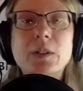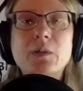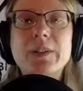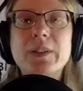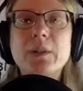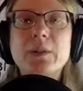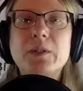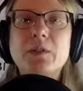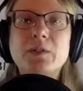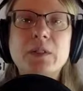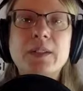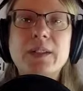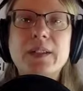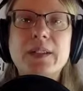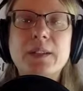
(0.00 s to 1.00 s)
was able to
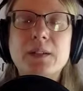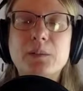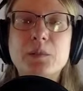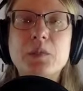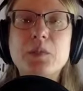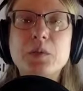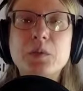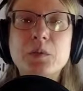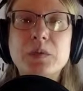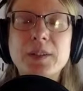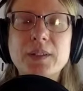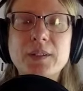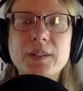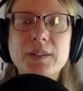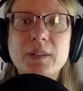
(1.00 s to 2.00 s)
really improve
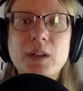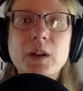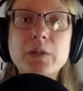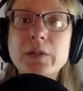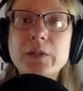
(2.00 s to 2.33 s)
his golf